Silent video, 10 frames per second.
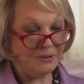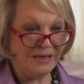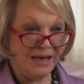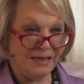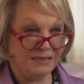
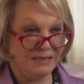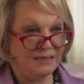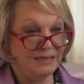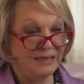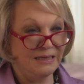Emily
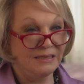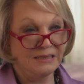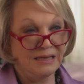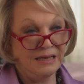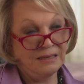Askin
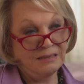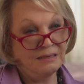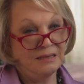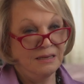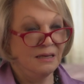is
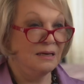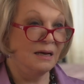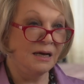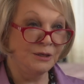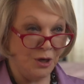a
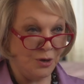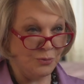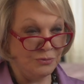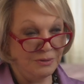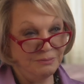
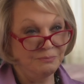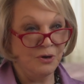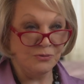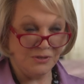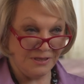unknown,
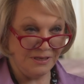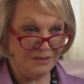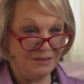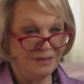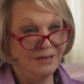
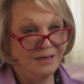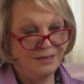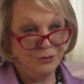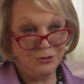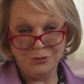mostly,
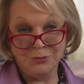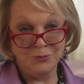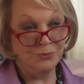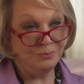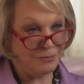
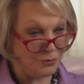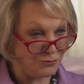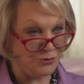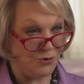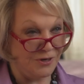to
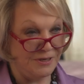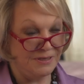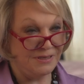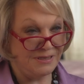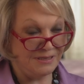most
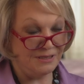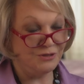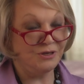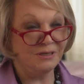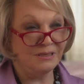audiences.
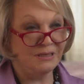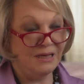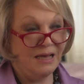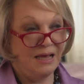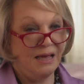She's
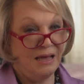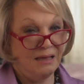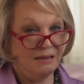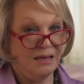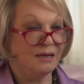
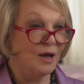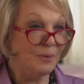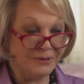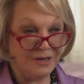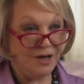an
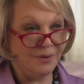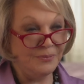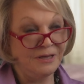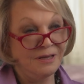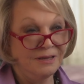
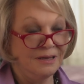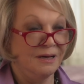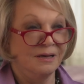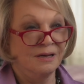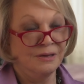up-and-coming,
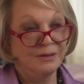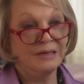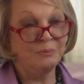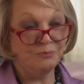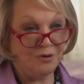uh,
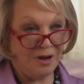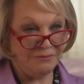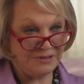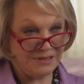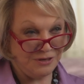
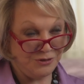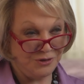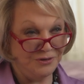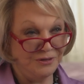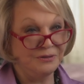
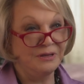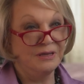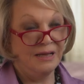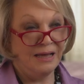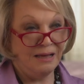improvisational
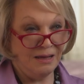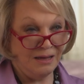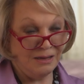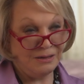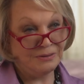
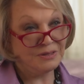uh,